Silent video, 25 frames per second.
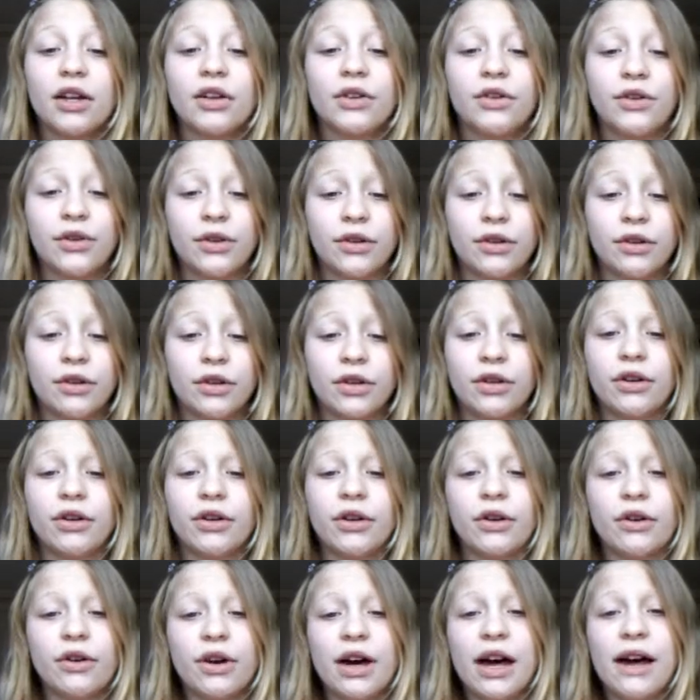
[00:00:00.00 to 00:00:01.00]
Do you
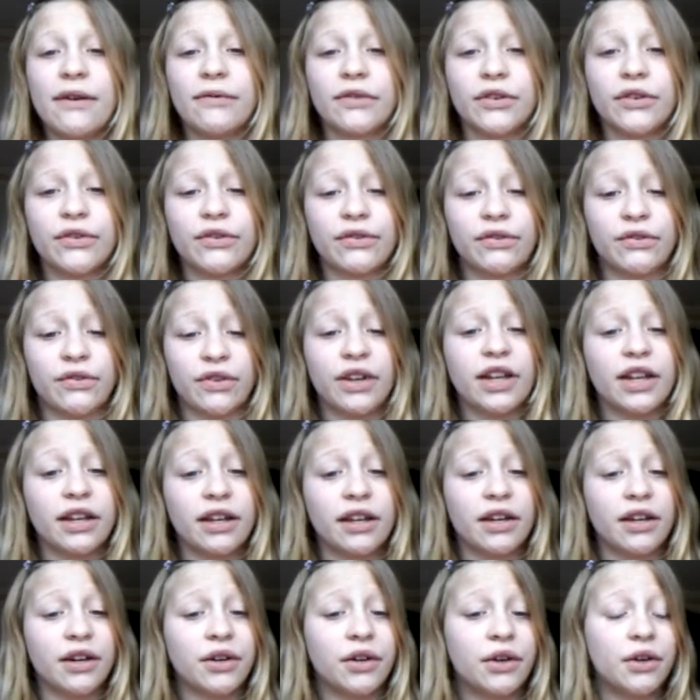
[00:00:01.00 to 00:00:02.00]
ever
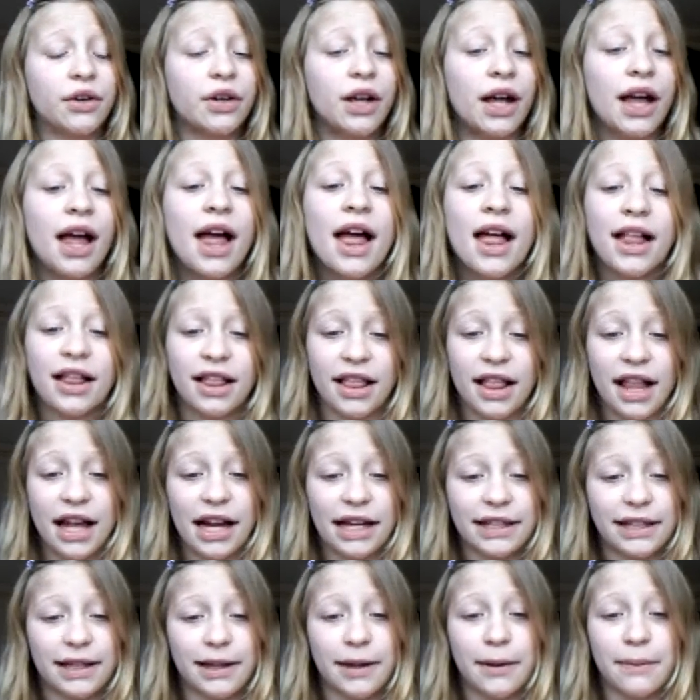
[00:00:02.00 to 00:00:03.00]
feel
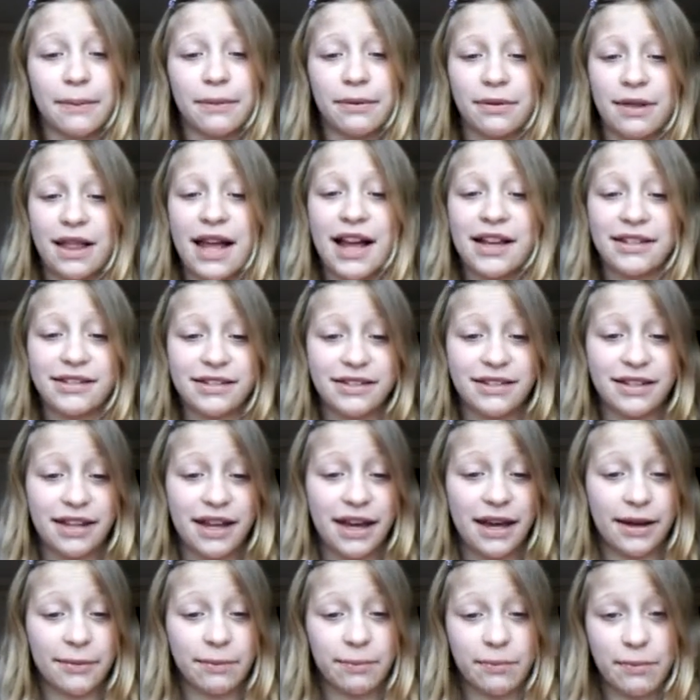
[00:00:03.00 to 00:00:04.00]
like a
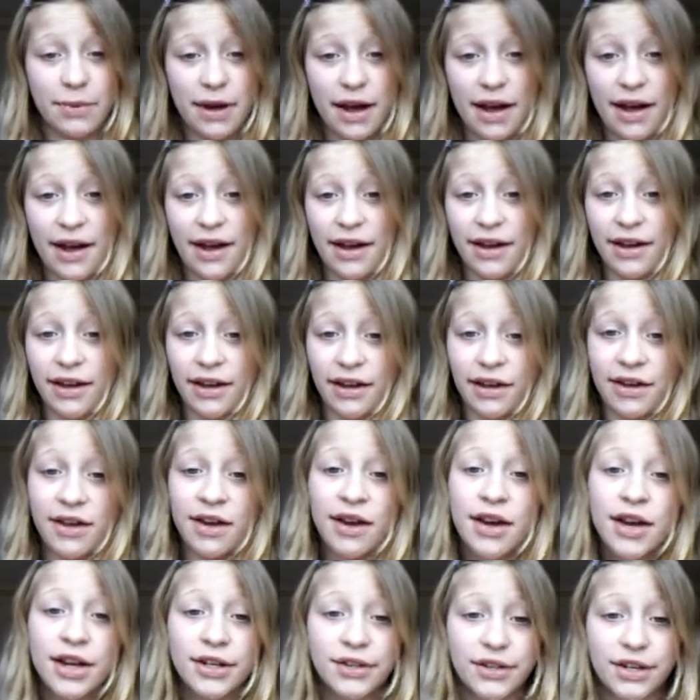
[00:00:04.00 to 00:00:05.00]
plastic bag
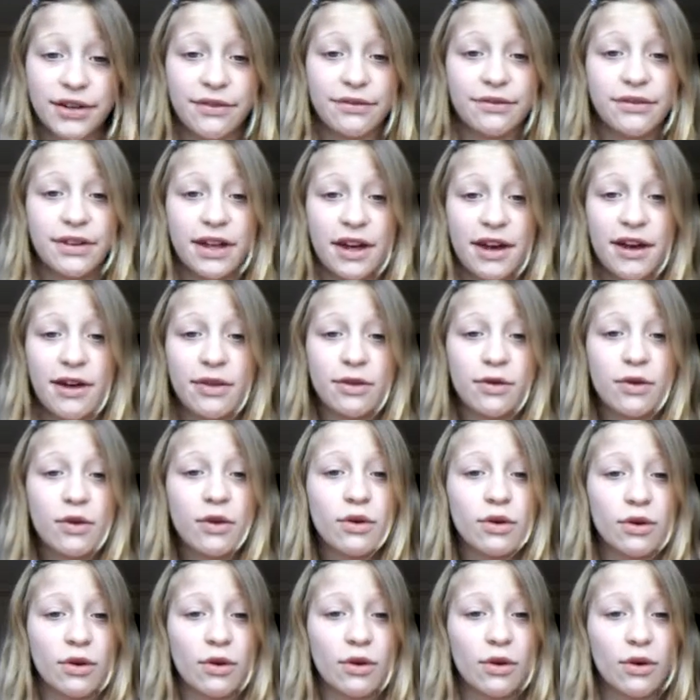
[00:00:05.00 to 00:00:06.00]
drifting
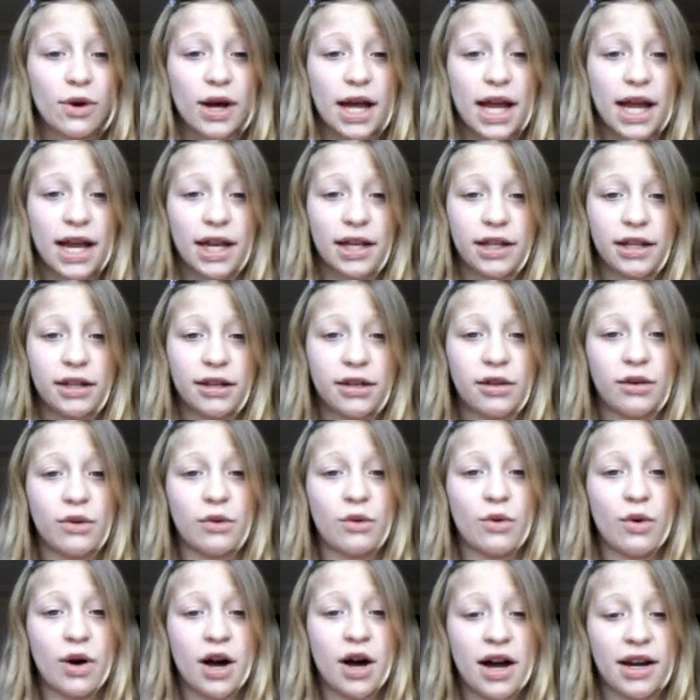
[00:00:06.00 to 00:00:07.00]
through the
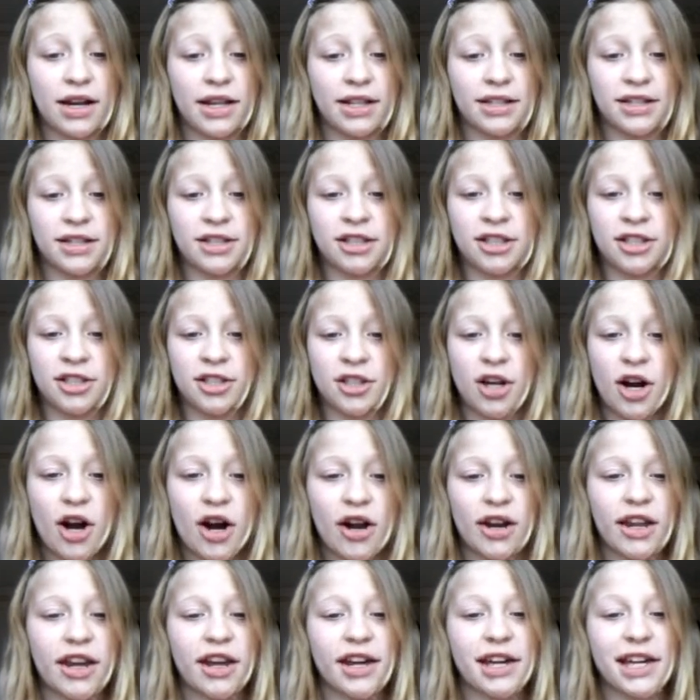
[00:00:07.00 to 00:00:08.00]
wind, wanting to
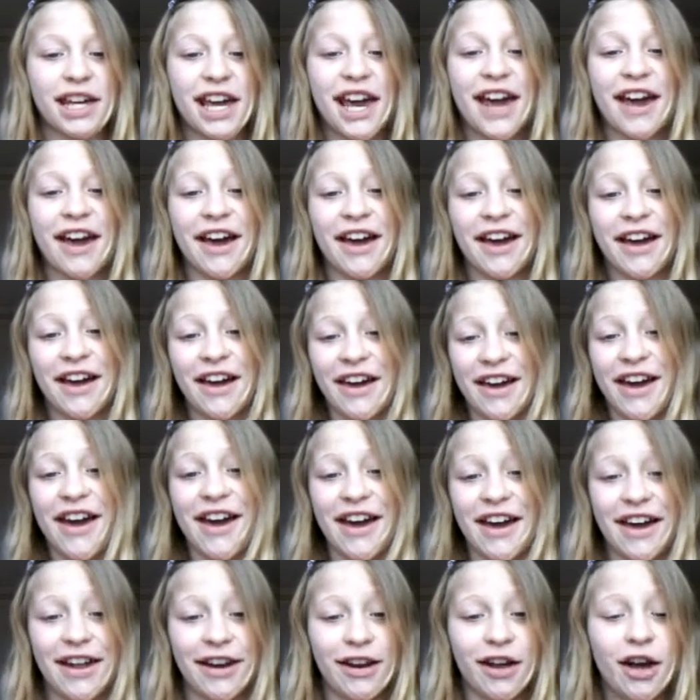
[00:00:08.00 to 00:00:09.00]
start
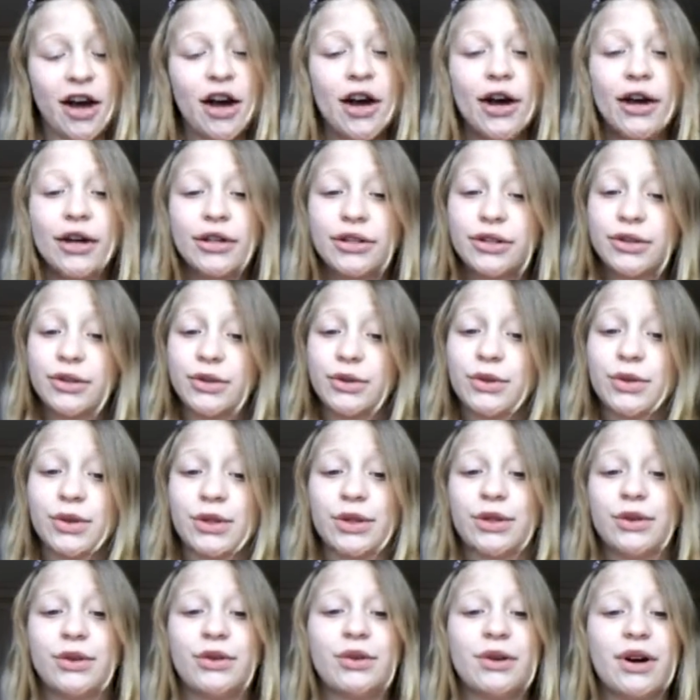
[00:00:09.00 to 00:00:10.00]
again? Do
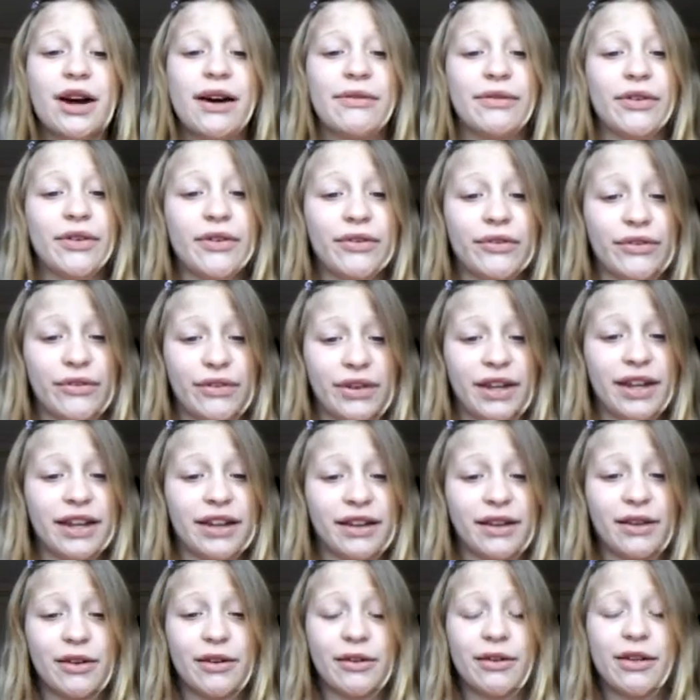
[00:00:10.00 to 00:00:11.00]
you ever
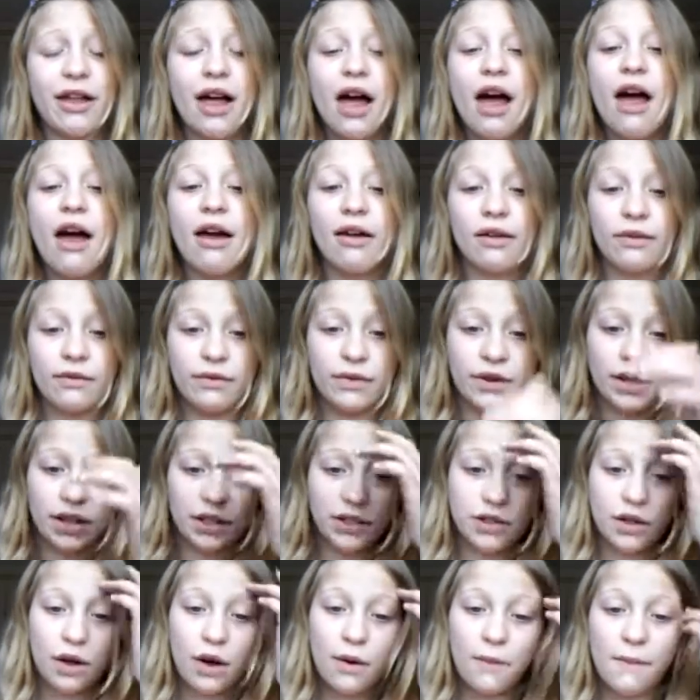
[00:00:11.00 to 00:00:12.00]
feel
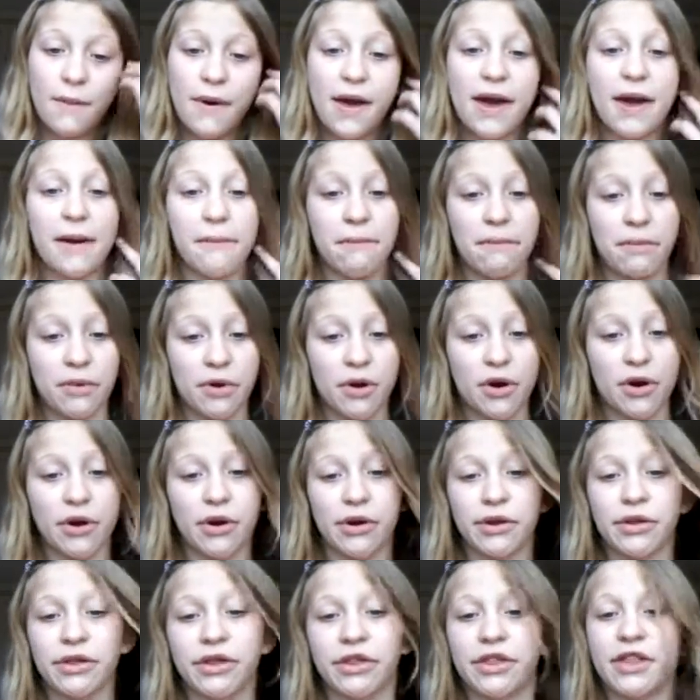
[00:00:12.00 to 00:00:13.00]
so
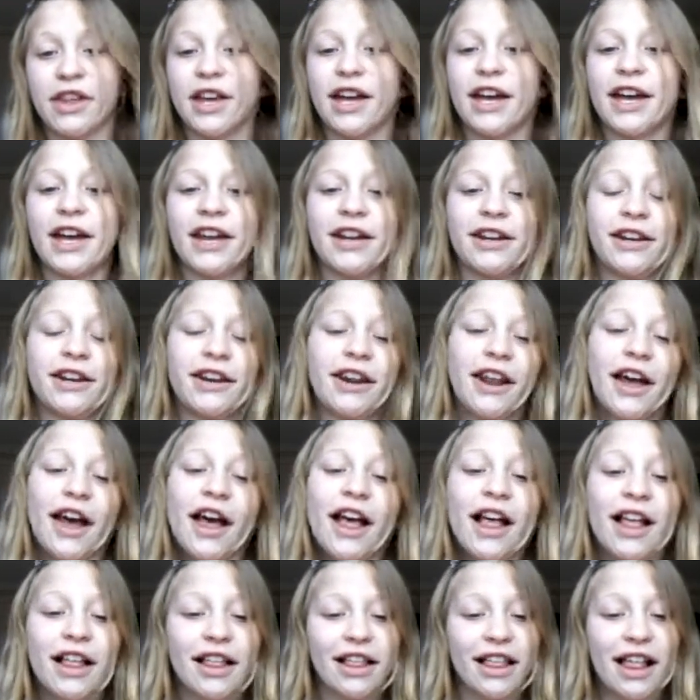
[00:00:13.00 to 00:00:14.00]
paper thin,
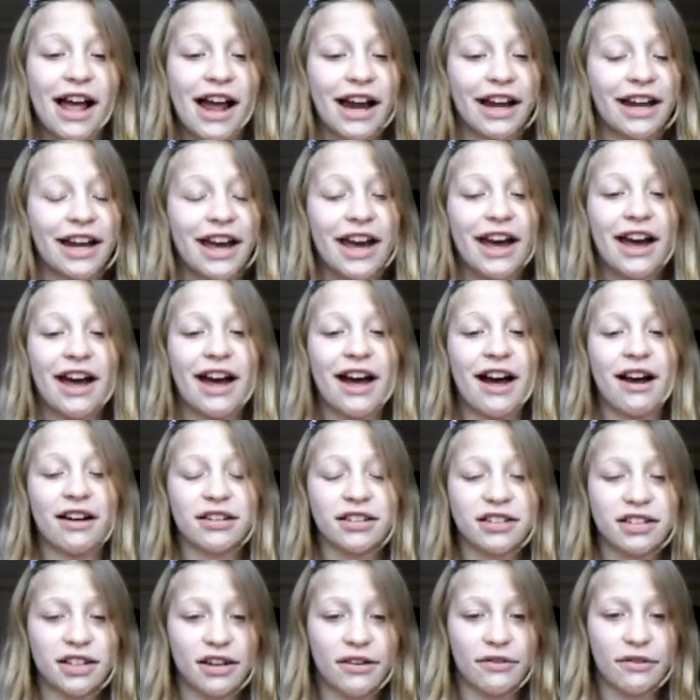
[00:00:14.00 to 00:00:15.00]
like a
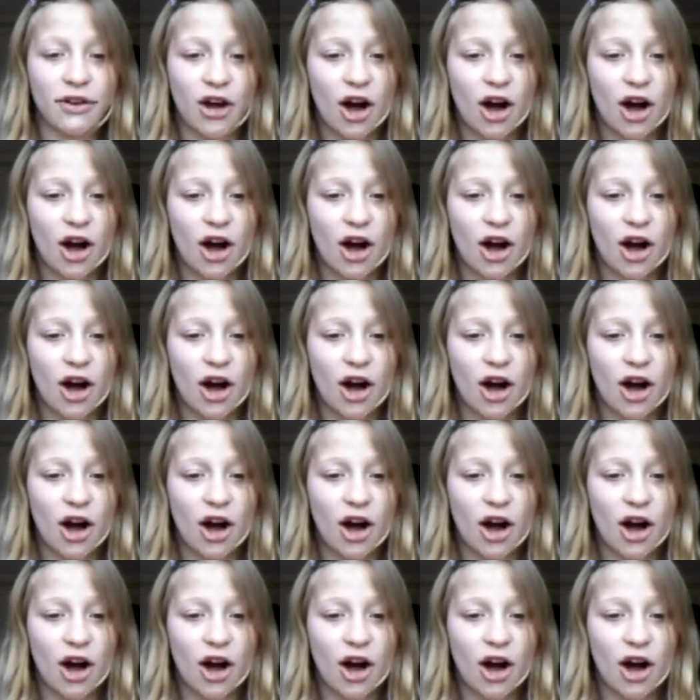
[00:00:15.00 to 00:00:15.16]
house of